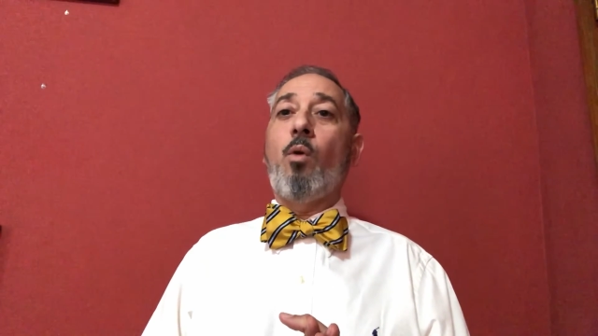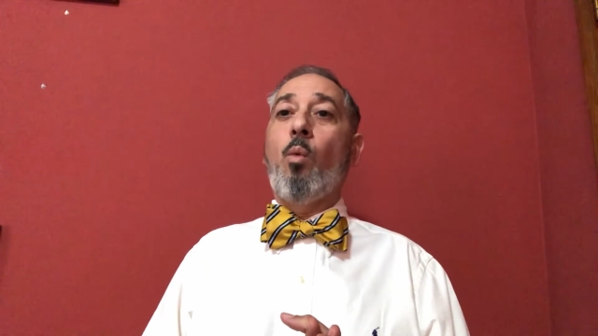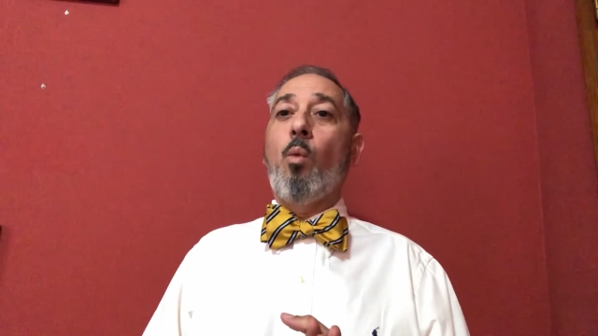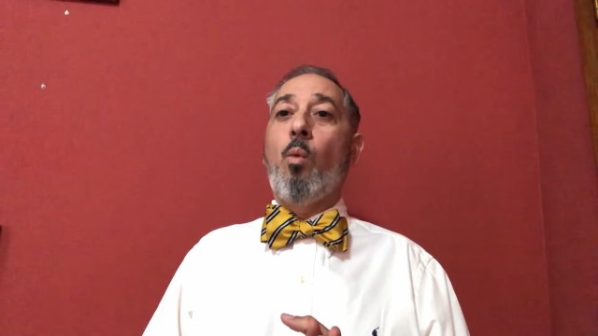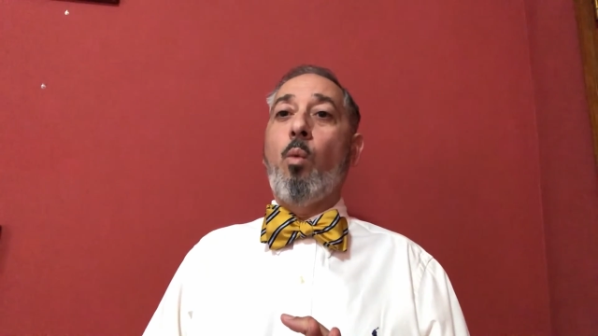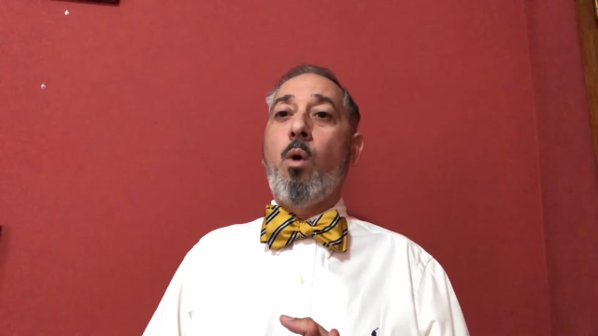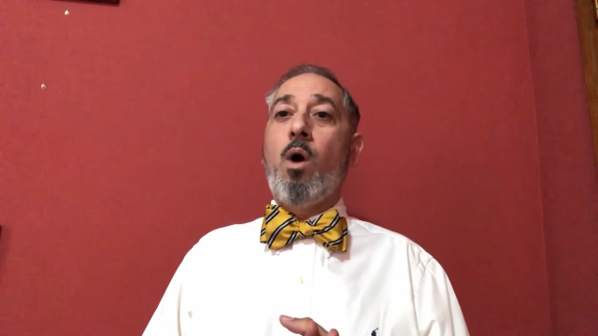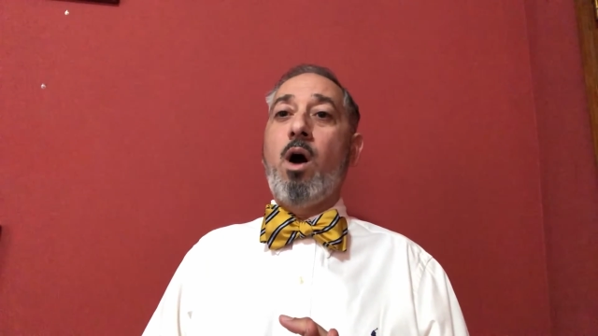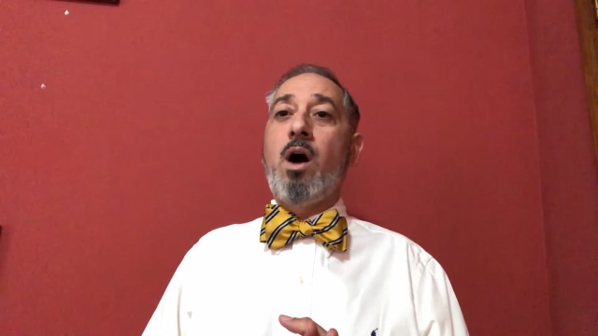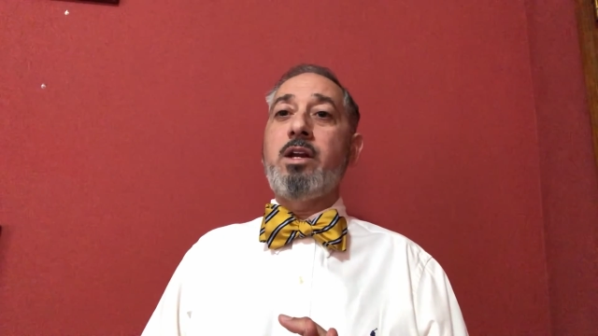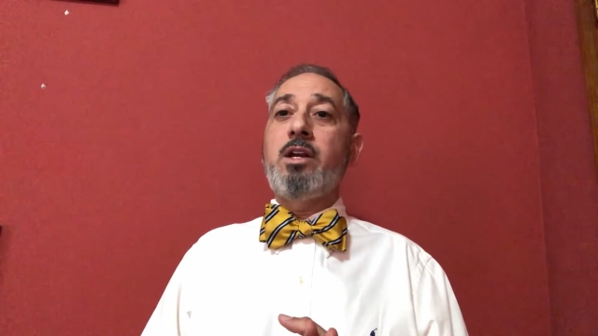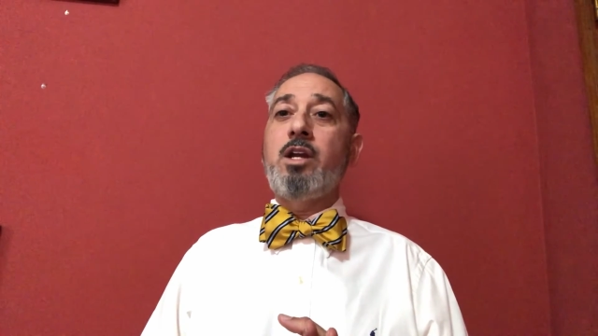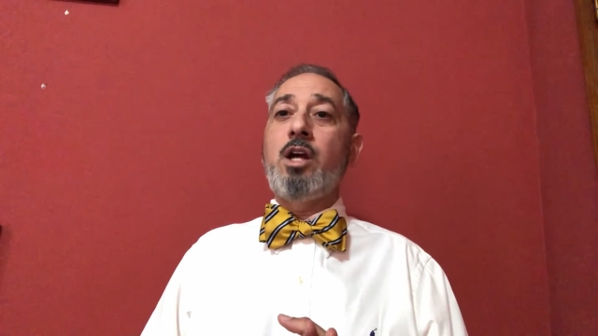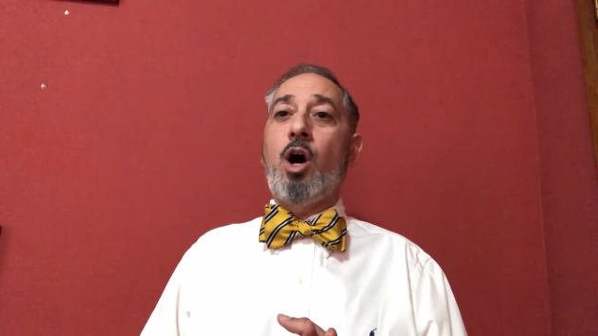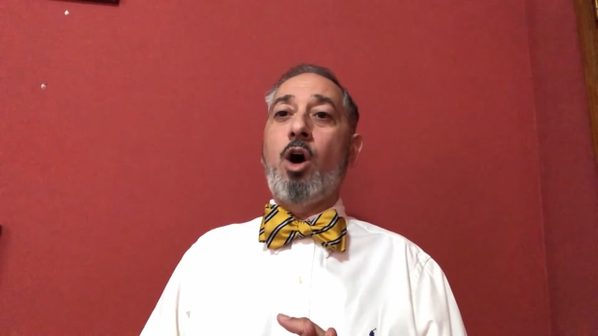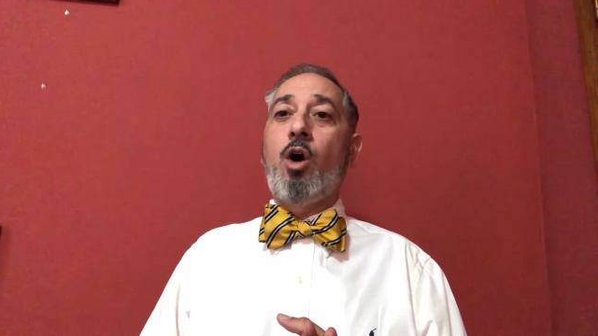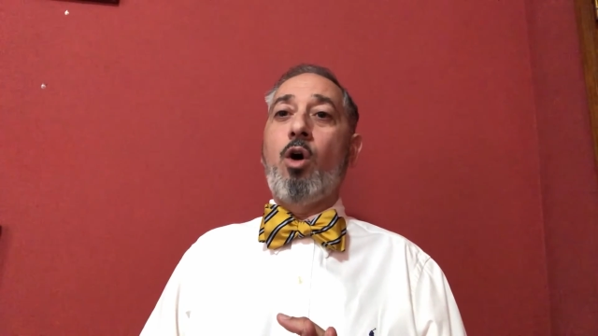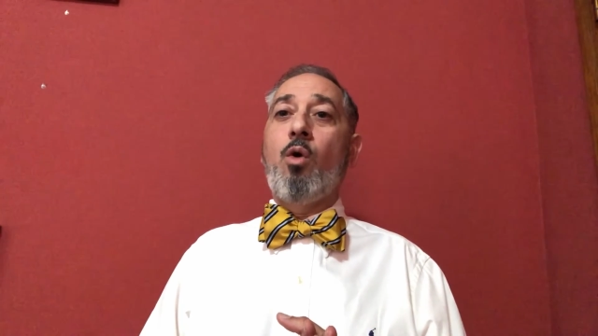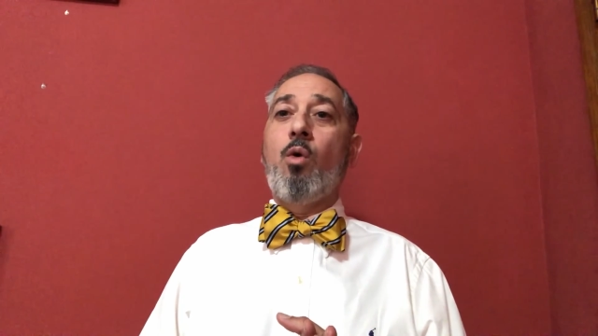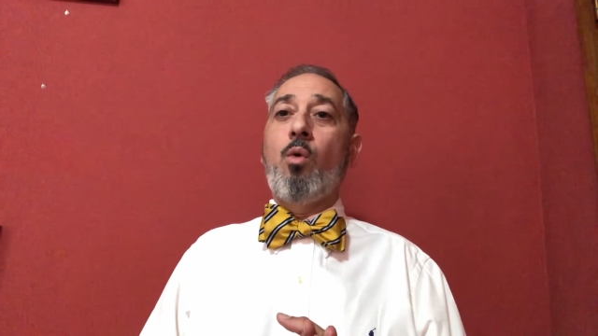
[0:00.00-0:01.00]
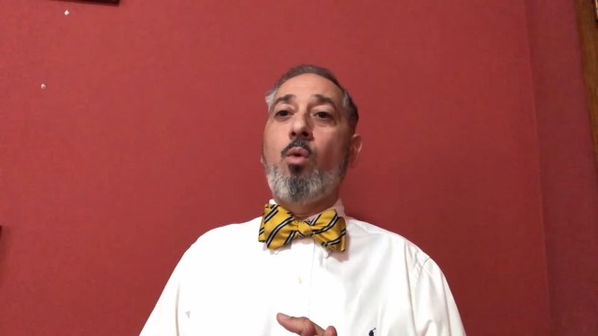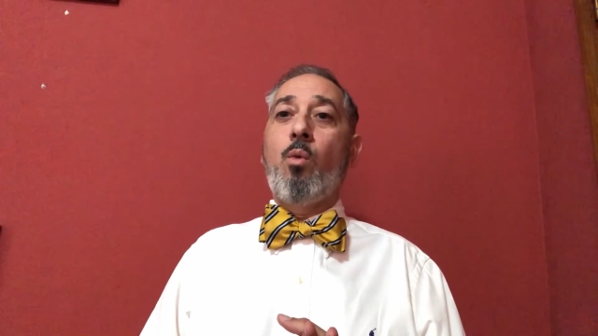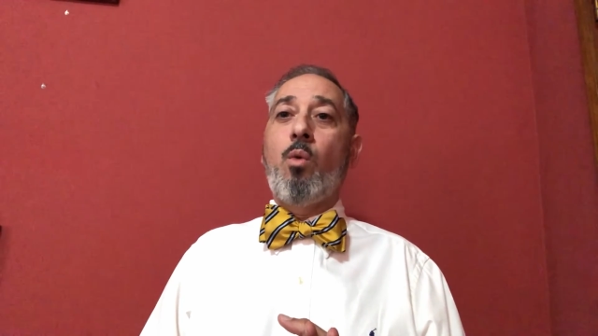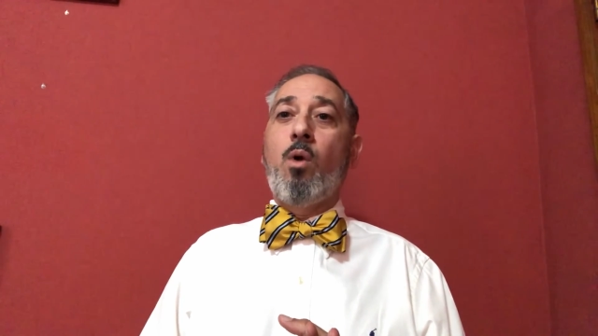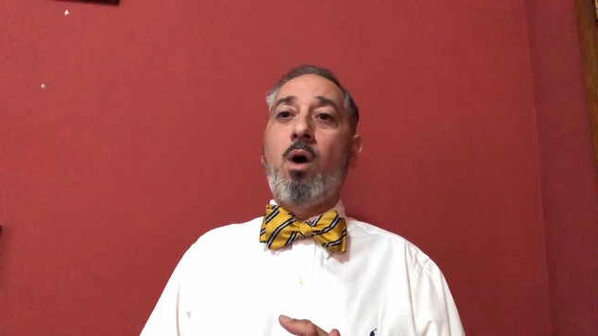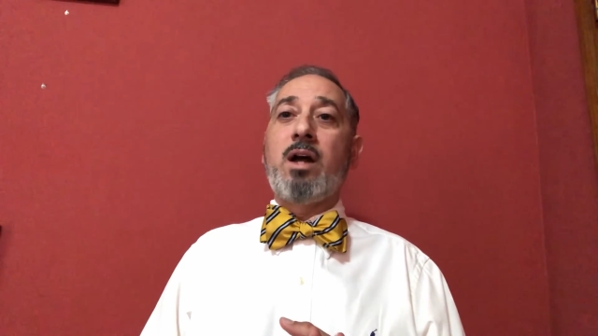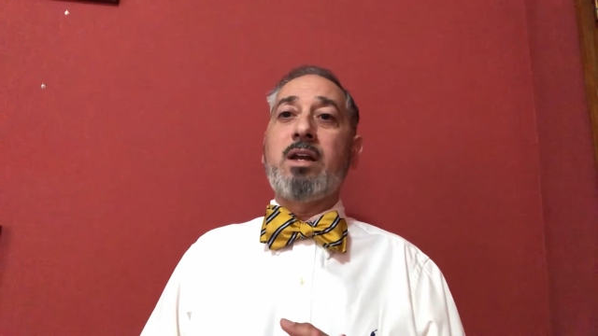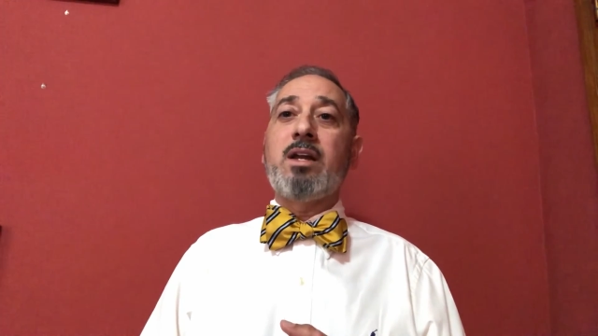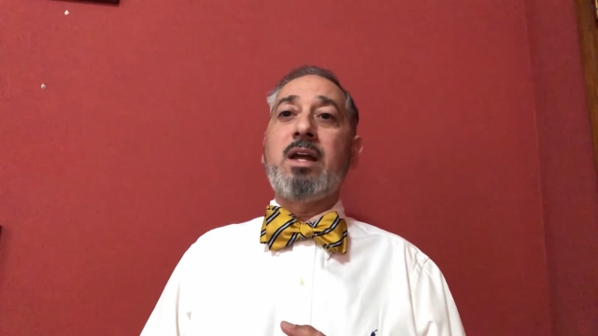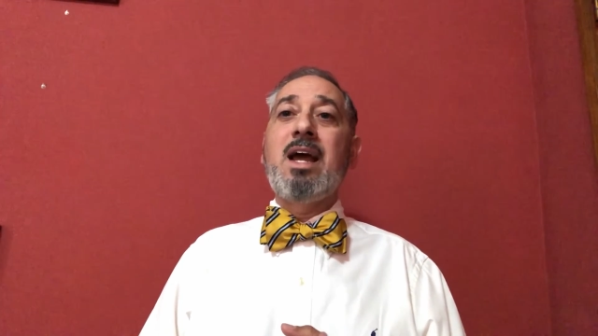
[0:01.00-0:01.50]

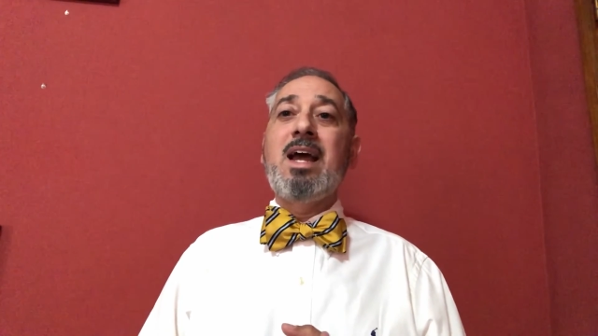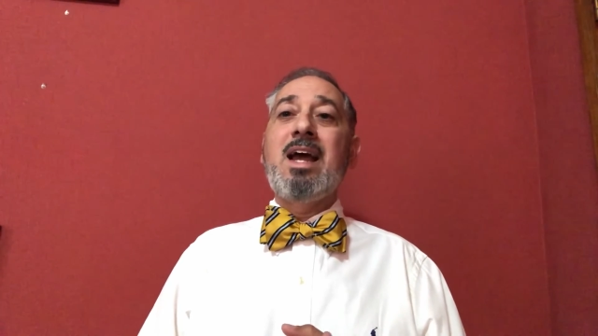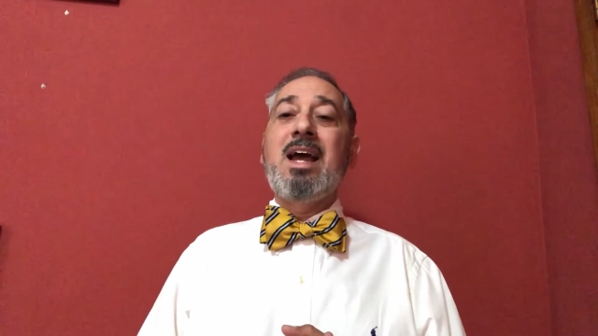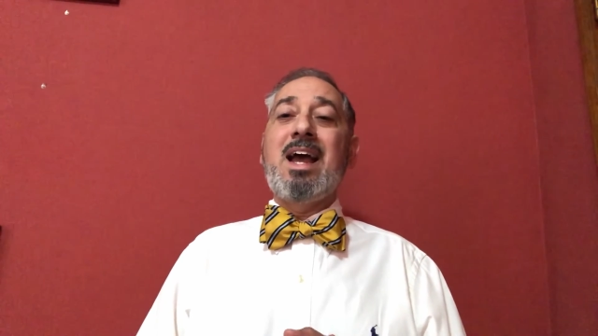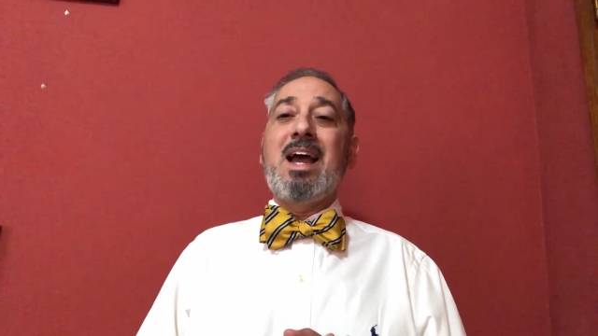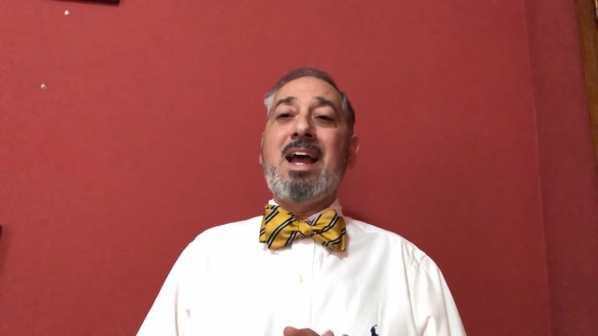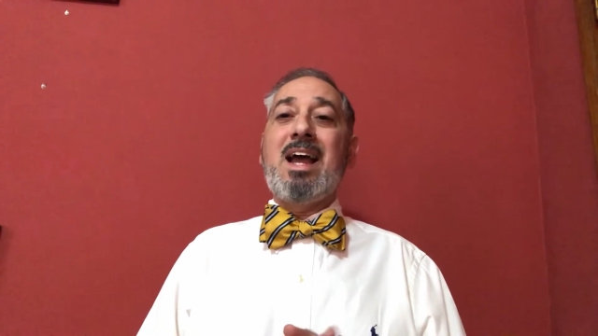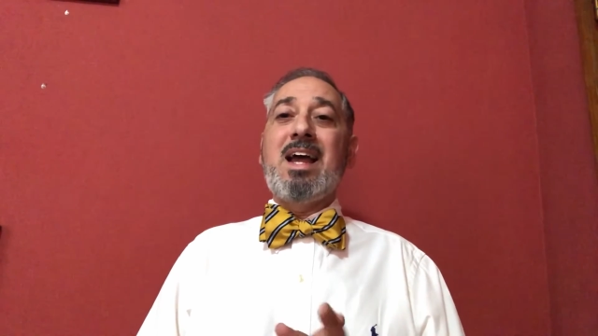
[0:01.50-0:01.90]
101